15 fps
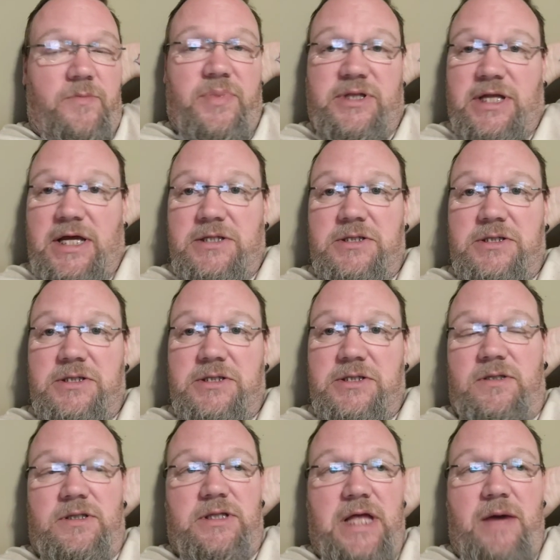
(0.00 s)
but
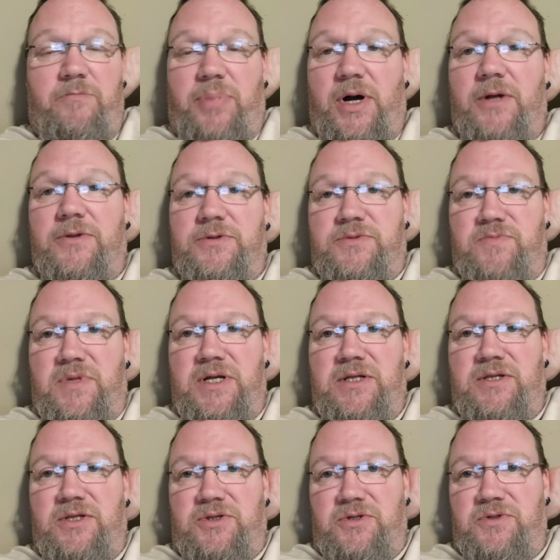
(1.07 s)
that bothers me
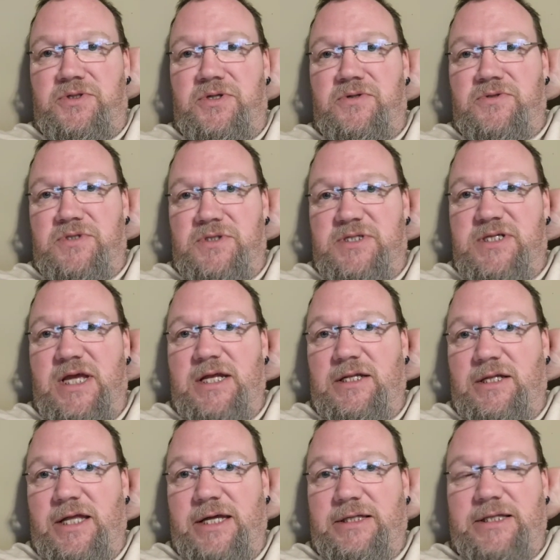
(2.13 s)
that they're using
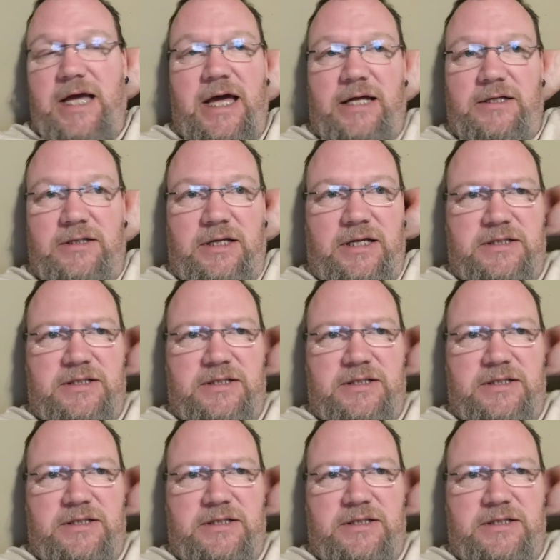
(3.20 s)
Satan like that